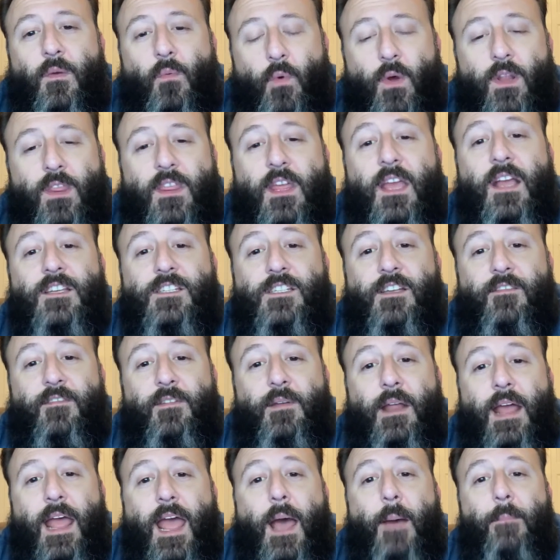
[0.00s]
things have
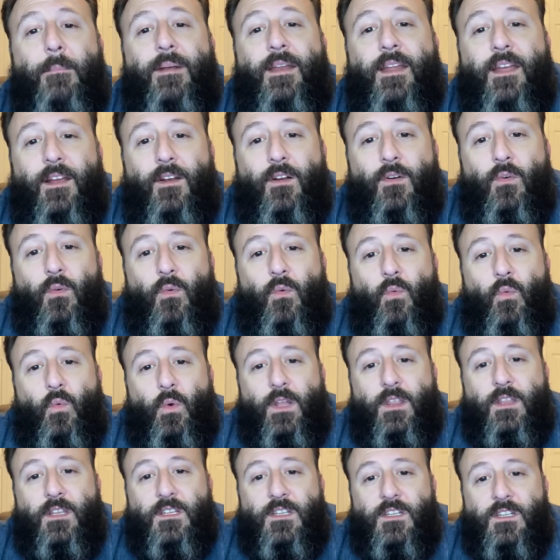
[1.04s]
been happening
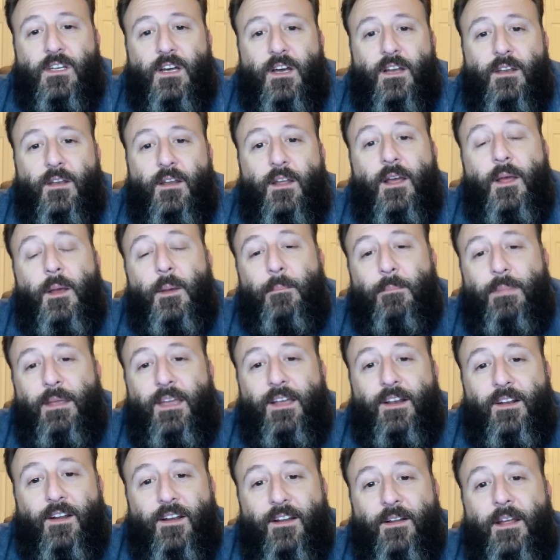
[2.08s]
with his son
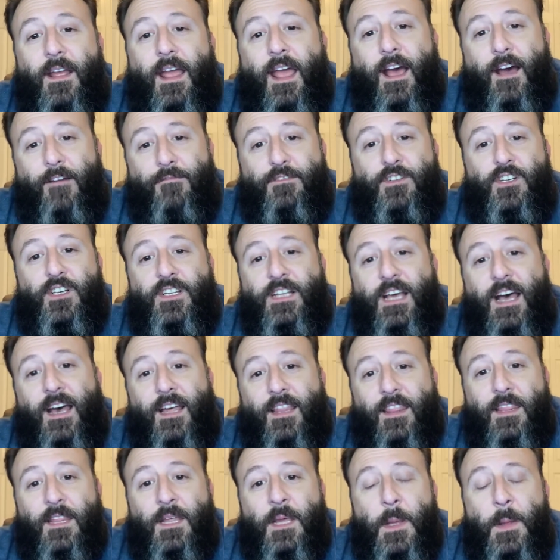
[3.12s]
Peter after
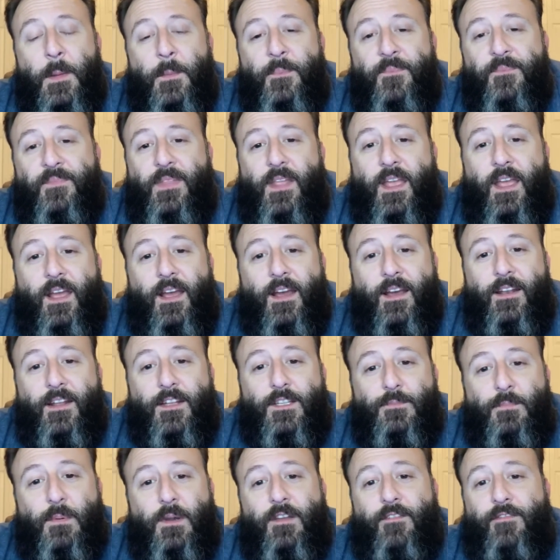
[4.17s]
death, and
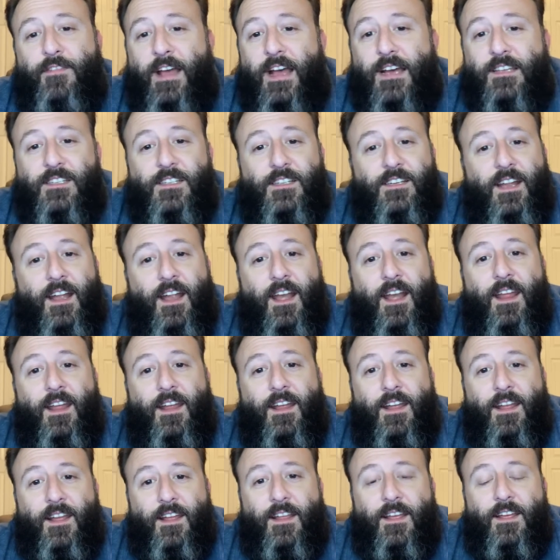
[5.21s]
it's pretty
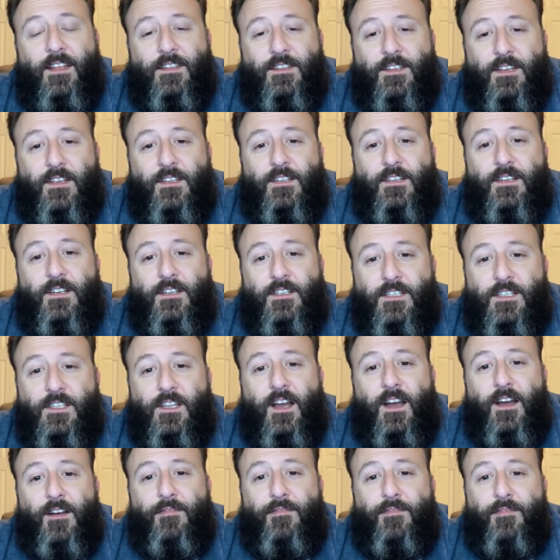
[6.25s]
fascinating and it's good
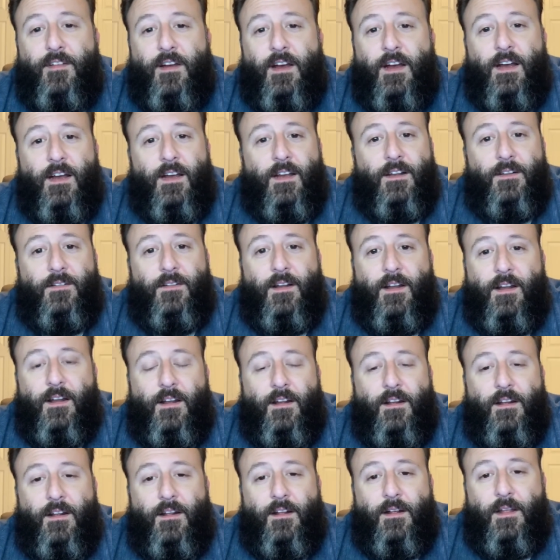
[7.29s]
stuff.
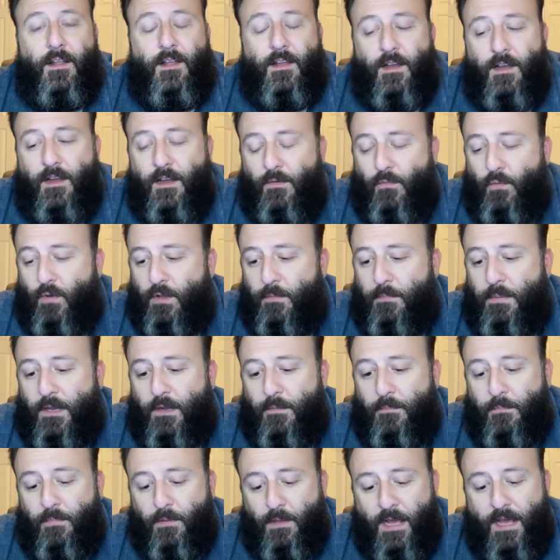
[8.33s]
William
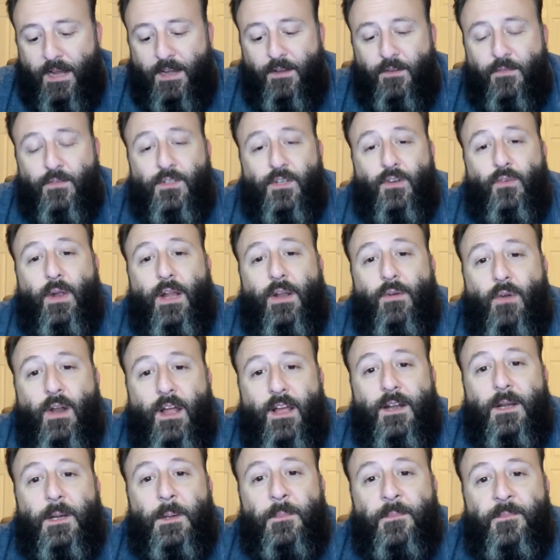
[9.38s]
Peter Blatty was a great
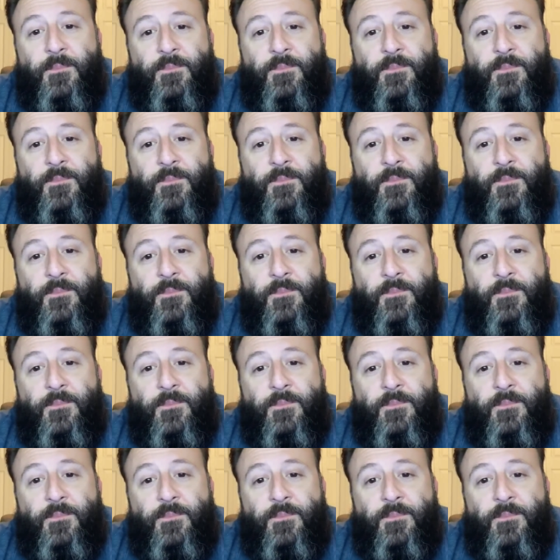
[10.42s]
writer,